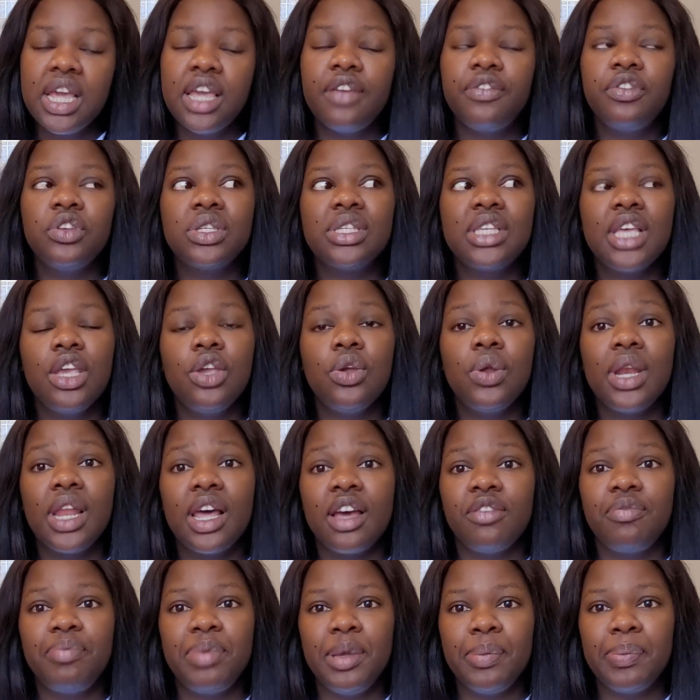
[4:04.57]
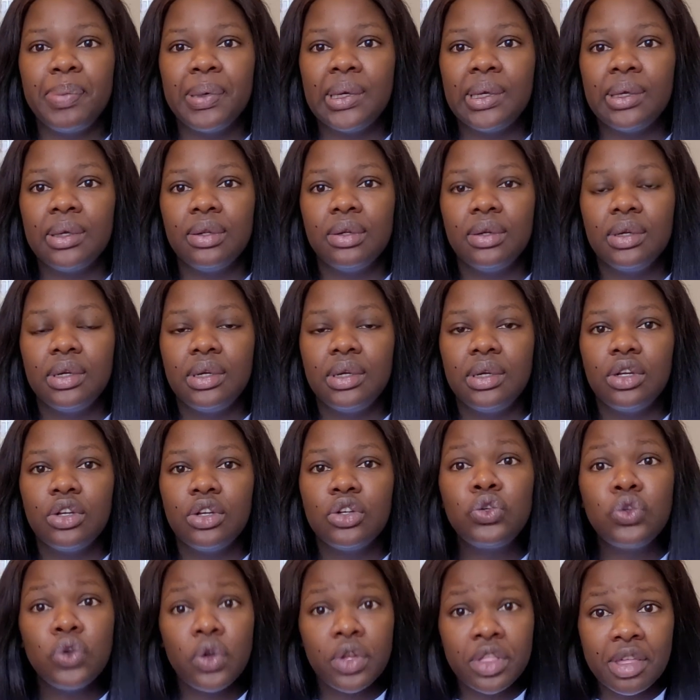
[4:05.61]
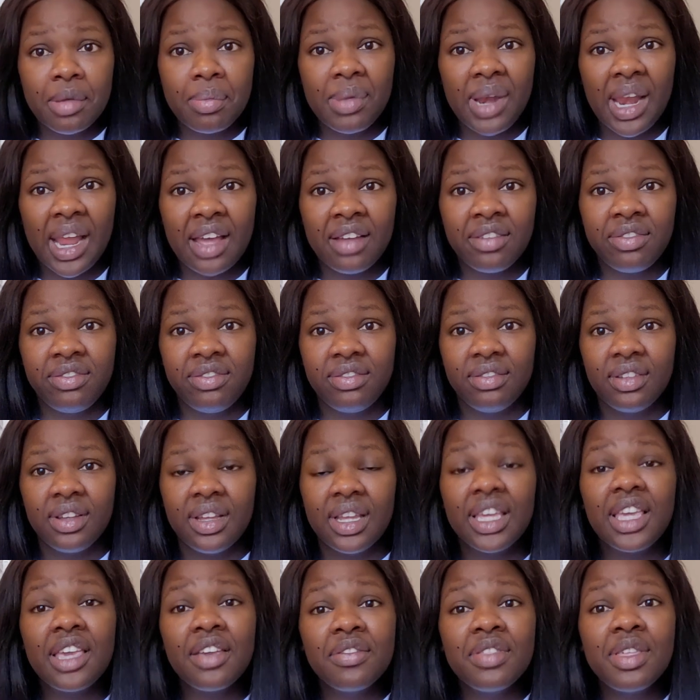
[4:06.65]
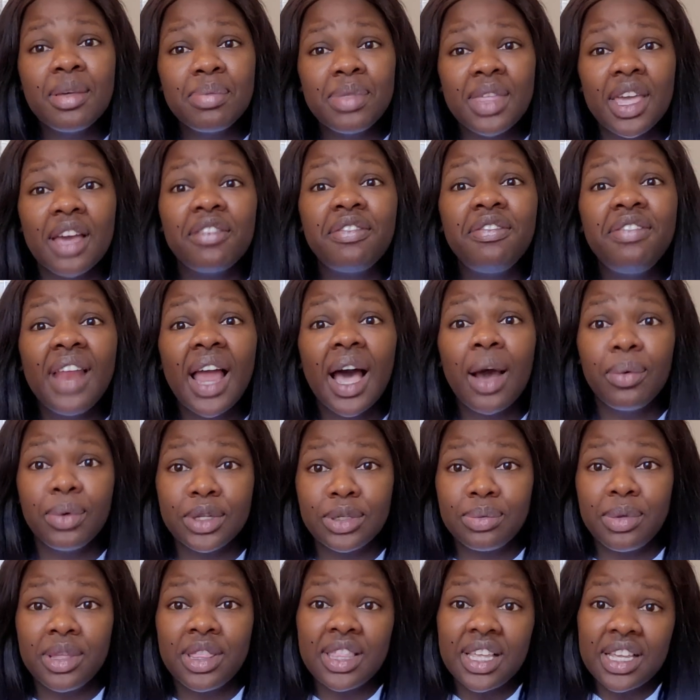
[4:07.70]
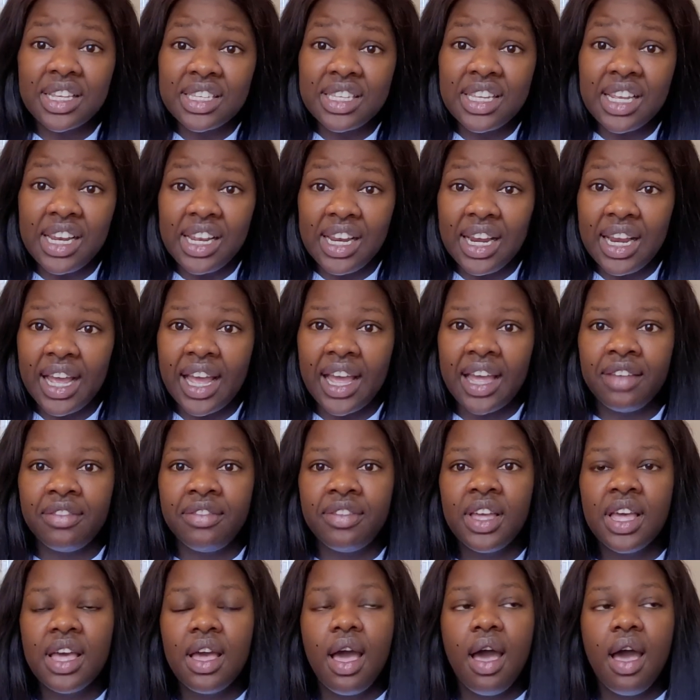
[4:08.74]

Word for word: If you say you love people, show them love, give them their flowers when they're still alive,